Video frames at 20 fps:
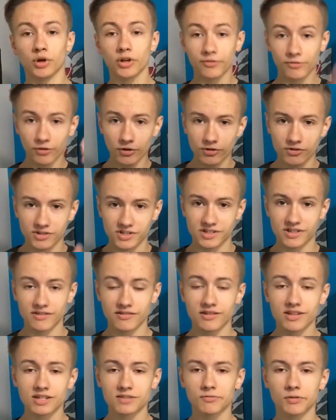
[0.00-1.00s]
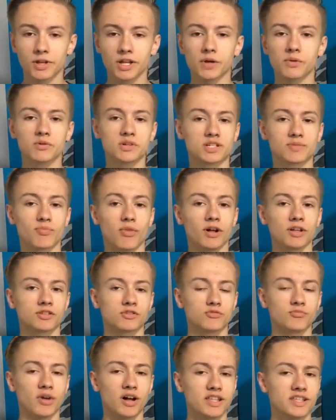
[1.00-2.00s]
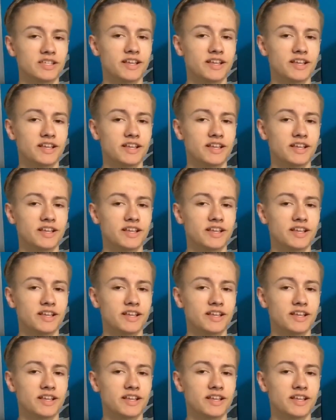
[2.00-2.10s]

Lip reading: first, this video is sponsored by the